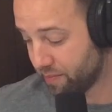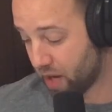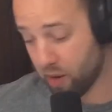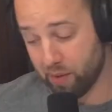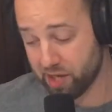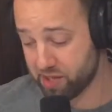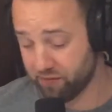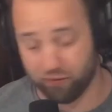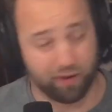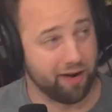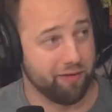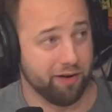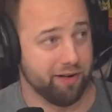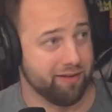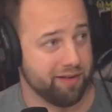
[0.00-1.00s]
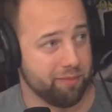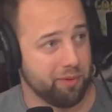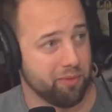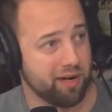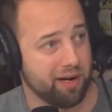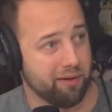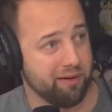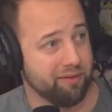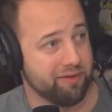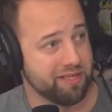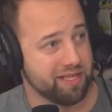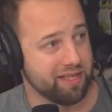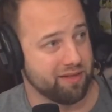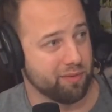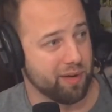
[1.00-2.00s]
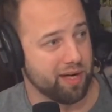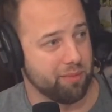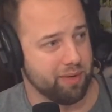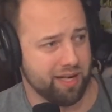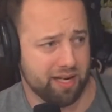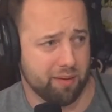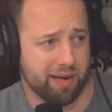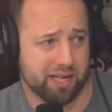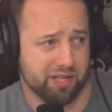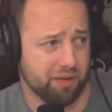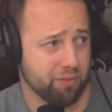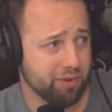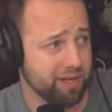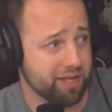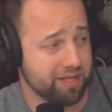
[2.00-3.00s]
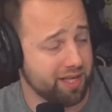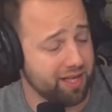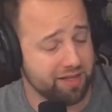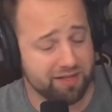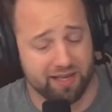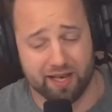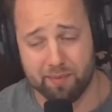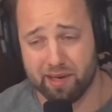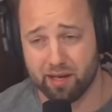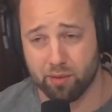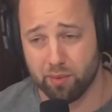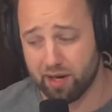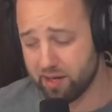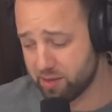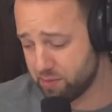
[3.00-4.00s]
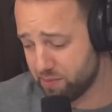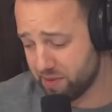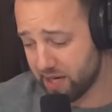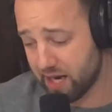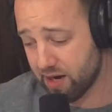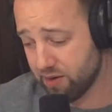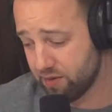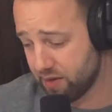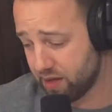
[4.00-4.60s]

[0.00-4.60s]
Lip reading: I'll watch it forever. It'll be one I revisit quite a bit, and I'm actually really excited to see Ant-Man and the Wasp now.